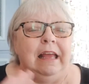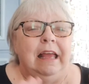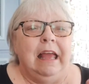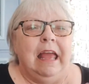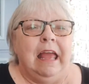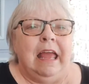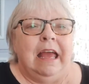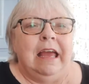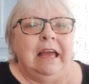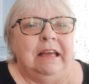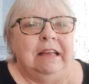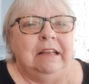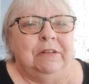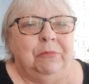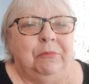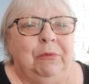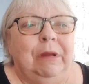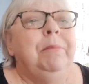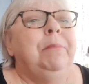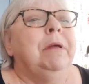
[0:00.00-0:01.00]
And
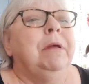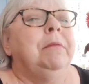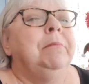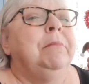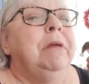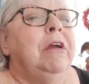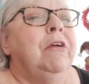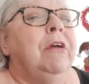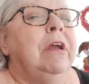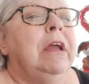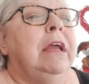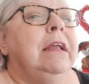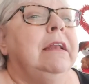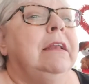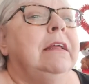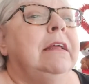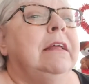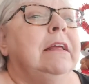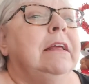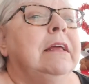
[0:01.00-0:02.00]
we've been married,